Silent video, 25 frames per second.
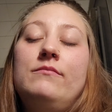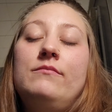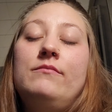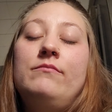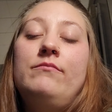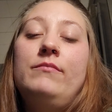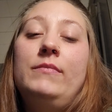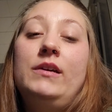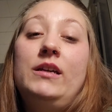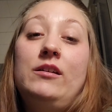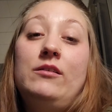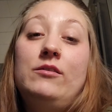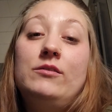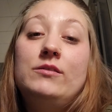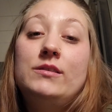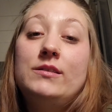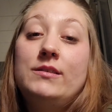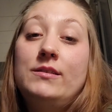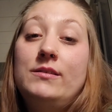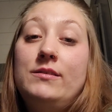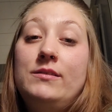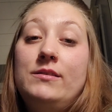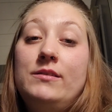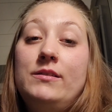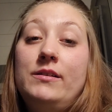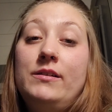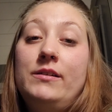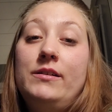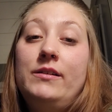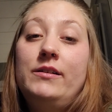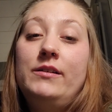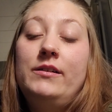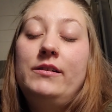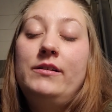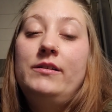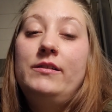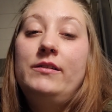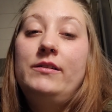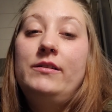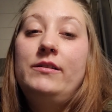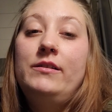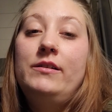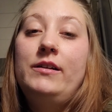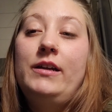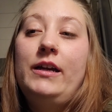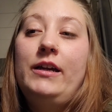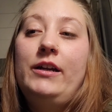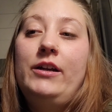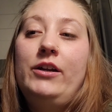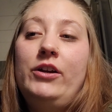middle sister
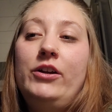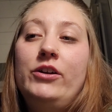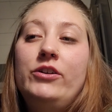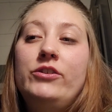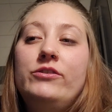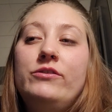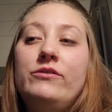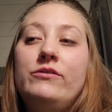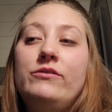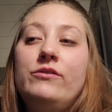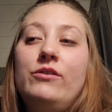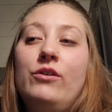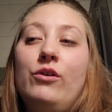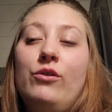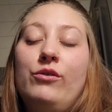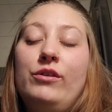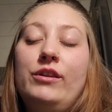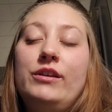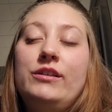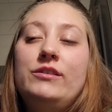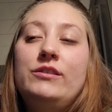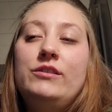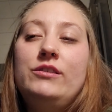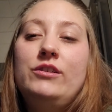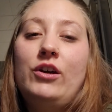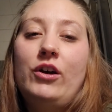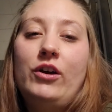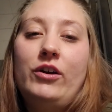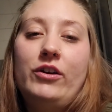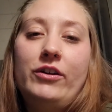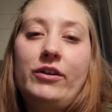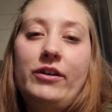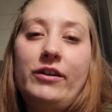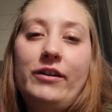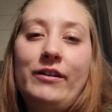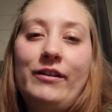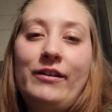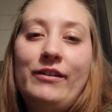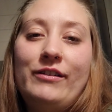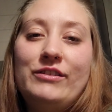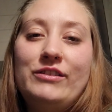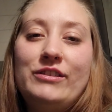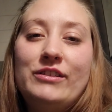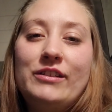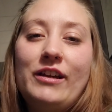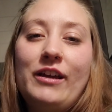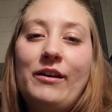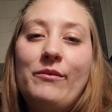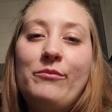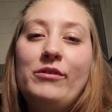and her oldest daughter
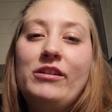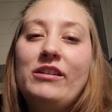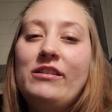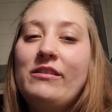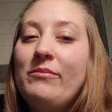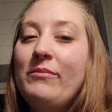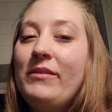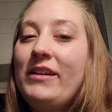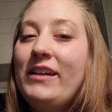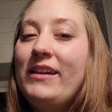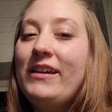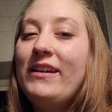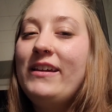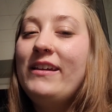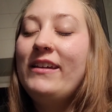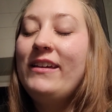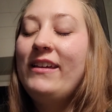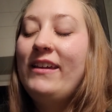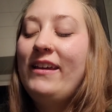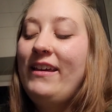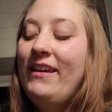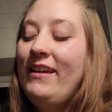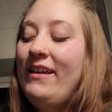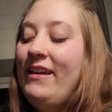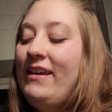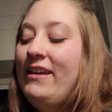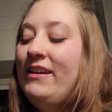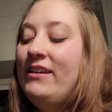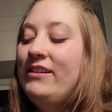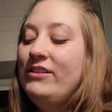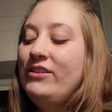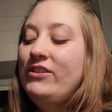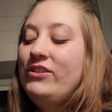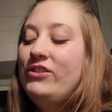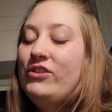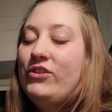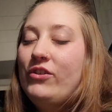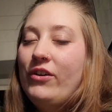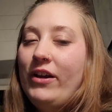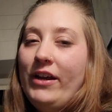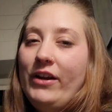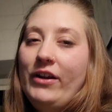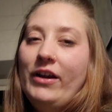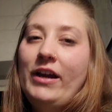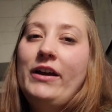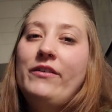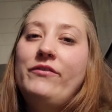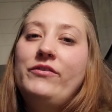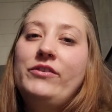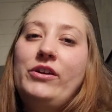to come with me, so I
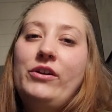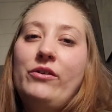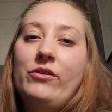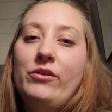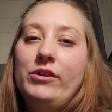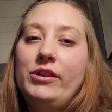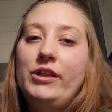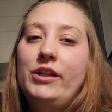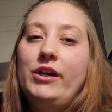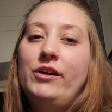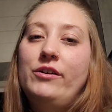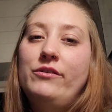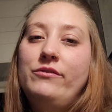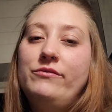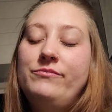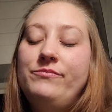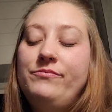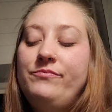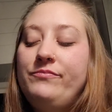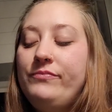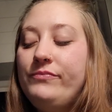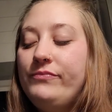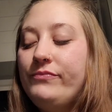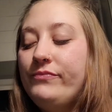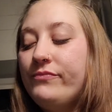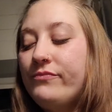don't have to go alone.